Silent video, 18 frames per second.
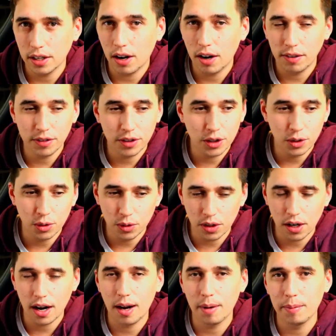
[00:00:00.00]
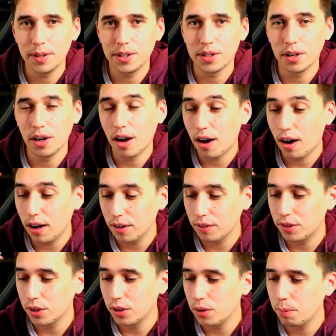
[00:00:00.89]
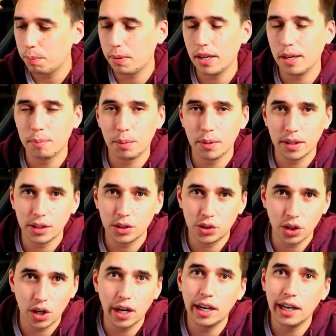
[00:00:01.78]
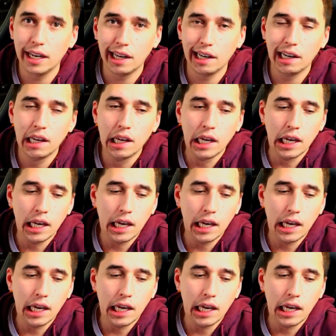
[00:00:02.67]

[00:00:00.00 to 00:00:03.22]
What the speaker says: all of the new comments, and all of the new people that join in